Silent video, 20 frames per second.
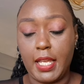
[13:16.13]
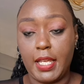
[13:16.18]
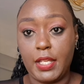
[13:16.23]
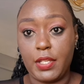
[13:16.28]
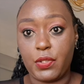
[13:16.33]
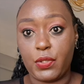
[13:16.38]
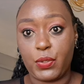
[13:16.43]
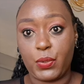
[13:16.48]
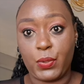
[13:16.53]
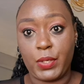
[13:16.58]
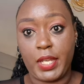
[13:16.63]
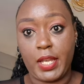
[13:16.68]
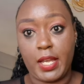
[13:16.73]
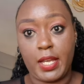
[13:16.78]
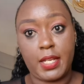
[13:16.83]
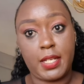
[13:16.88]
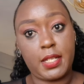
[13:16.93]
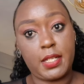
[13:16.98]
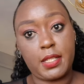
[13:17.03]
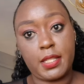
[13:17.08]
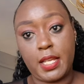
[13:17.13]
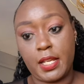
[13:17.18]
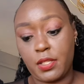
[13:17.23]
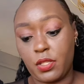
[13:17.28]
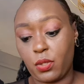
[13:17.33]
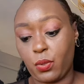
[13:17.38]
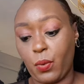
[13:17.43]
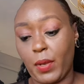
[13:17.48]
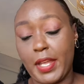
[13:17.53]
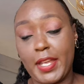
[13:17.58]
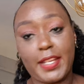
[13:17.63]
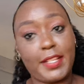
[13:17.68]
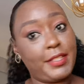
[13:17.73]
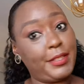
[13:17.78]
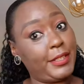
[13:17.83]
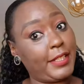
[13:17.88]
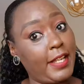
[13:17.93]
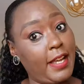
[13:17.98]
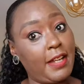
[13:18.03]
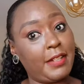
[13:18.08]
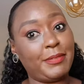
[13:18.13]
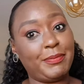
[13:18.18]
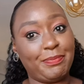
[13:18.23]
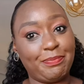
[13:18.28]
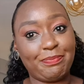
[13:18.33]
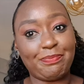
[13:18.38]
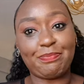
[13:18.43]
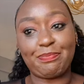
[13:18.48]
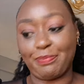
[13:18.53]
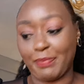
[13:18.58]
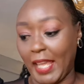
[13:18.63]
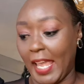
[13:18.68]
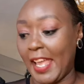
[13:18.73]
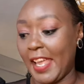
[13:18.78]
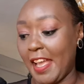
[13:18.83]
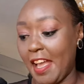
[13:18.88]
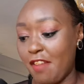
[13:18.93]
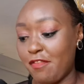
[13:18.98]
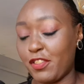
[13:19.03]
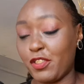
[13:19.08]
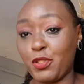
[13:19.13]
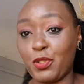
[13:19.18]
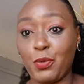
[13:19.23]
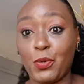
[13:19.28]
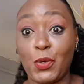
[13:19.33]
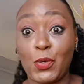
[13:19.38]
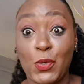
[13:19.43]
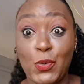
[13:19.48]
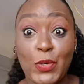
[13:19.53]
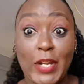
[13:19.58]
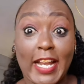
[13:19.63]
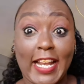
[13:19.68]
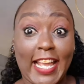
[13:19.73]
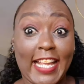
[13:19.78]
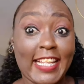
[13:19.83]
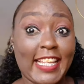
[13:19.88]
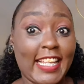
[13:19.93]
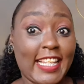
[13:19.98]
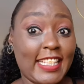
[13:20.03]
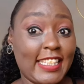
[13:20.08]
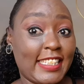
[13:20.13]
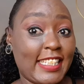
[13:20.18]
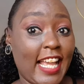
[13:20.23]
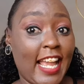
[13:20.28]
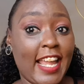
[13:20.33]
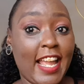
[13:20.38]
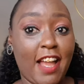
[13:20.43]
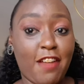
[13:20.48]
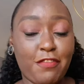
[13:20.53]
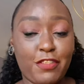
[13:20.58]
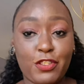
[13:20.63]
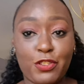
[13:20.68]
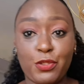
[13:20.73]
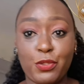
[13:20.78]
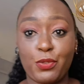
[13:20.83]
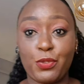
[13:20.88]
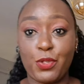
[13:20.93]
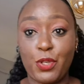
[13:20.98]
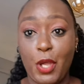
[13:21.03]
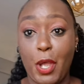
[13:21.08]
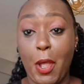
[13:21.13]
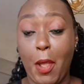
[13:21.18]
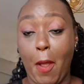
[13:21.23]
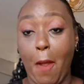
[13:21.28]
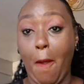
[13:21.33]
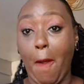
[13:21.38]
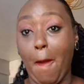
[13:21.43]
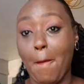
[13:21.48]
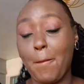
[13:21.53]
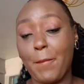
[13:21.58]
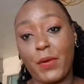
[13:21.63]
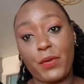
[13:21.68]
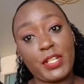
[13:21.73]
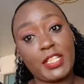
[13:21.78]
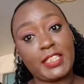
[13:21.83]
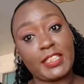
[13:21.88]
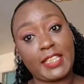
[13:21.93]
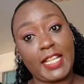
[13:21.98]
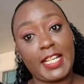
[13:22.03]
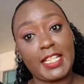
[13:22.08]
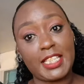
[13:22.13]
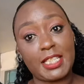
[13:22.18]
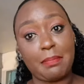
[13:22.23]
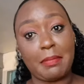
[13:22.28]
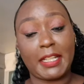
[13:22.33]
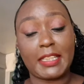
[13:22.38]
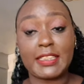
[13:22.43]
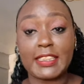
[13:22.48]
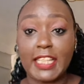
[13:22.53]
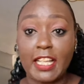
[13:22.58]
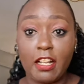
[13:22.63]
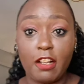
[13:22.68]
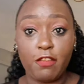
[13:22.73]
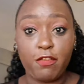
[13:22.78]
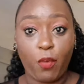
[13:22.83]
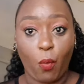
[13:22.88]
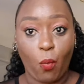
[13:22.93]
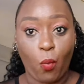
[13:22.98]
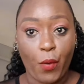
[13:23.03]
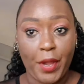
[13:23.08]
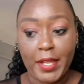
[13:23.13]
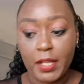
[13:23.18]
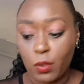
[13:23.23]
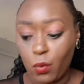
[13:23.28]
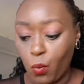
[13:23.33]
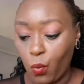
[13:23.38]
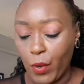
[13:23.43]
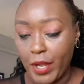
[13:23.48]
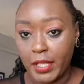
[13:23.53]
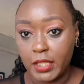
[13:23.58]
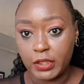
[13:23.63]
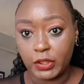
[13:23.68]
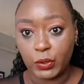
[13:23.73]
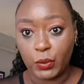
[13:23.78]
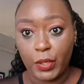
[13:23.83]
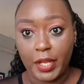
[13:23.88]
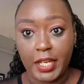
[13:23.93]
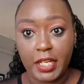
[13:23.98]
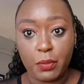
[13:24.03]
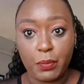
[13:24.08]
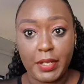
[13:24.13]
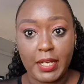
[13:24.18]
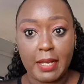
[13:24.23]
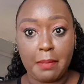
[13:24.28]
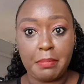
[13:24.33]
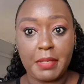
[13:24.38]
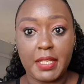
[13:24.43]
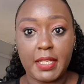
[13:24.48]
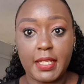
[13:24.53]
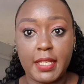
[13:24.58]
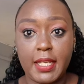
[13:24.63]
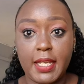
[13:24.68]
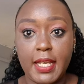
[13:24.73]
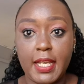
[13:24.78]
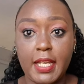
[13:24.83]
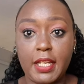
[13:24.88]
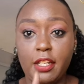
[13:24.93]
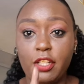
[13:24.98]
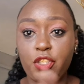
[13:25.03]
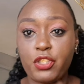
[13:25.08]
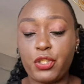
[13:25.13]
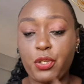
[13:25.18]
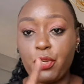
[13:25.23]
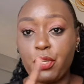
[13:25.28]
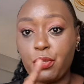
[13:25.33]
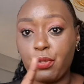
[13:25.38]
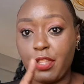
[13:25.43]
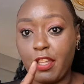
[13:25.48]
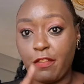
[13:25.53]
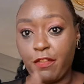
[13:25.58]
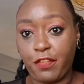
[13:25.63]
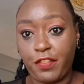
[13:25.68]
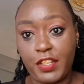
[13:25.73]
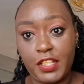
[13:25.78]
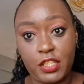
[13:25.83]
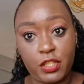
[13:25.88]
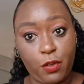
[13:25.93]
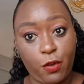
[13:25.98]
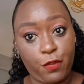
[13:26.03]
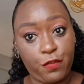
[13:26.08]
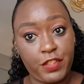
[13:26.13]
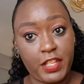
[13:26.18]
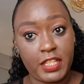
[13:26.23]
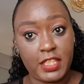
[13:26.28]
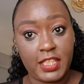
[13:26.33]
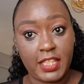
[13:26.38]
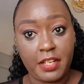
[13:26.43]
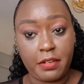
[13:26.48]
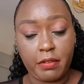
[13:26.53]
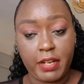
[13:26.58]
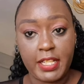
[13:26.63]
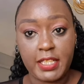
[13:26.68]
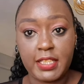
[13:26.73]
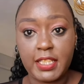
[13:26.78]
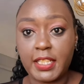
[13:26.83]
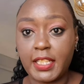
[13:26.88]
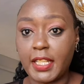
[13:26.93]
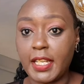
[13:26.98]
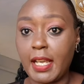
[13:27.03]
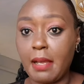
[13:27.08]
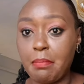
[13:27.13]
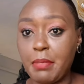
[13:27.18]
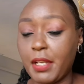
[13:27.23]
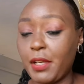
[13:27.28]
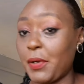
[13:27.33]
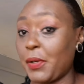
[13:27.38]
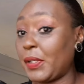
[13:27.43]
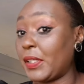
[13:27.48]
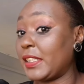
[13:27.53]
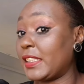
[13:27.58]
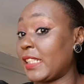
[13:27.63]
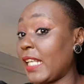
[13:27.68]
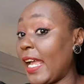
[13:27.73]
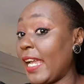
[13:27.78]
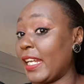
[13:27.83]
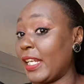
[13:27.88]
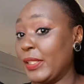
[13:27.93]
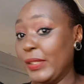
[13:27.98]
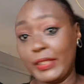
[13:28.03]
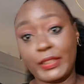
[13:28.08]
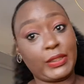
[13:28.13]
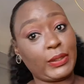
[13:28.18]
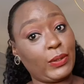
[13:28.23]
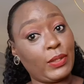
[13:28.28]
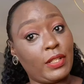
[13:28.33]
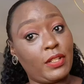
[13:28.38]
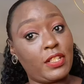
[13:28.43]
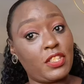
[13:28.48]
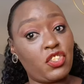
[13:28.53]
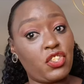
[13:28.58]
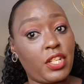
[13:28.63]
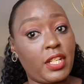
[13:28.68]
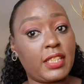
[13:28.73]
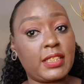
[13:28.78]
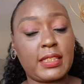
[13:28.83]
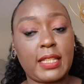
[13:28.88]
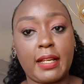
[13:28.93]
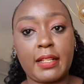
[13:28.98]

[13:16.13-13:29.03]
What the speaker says: So yeah, that's why, yeah, I have to look like it. I have to present myself well. So anyway, let me show you the fit of the day right here, because I look so gorgeous.